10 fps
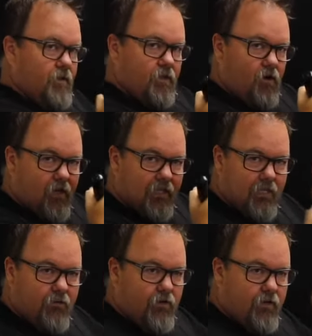our
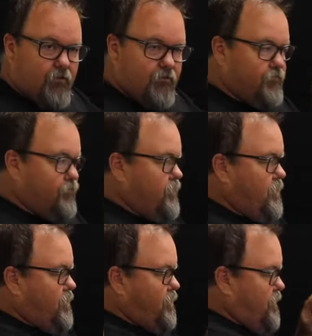alliterative
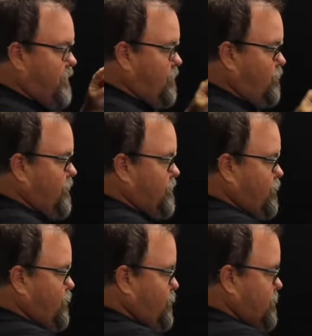thing that we
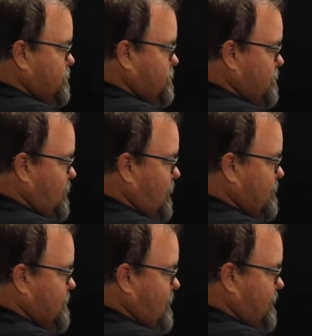do, this is
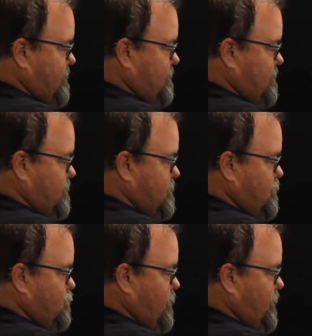contact. This
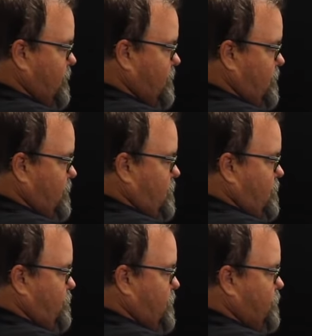is when
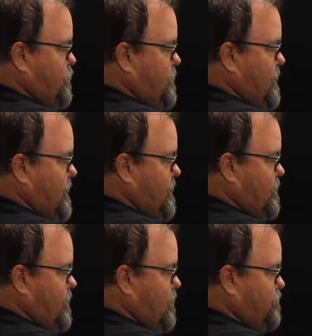people
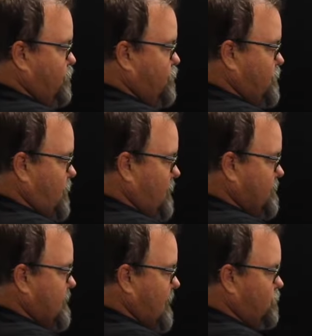make first
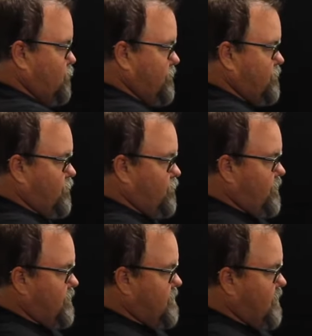contact with
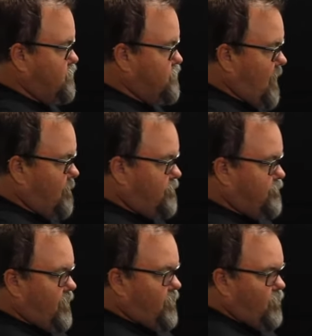you, is at your top of
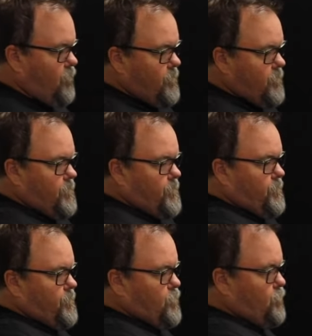funnel.
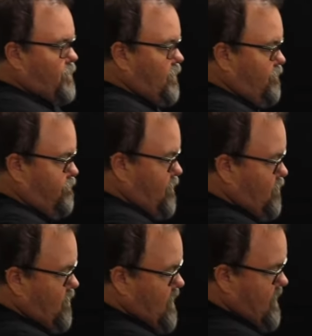Your middle of
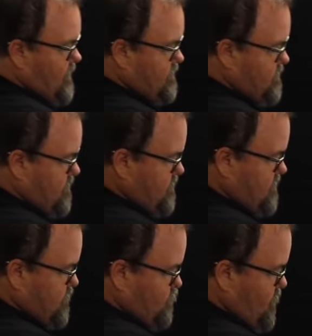funnel ads,
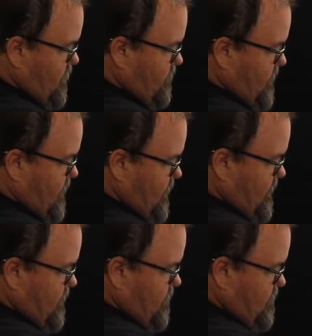this is where
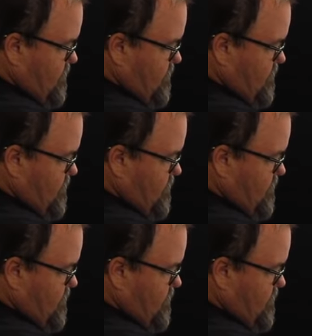they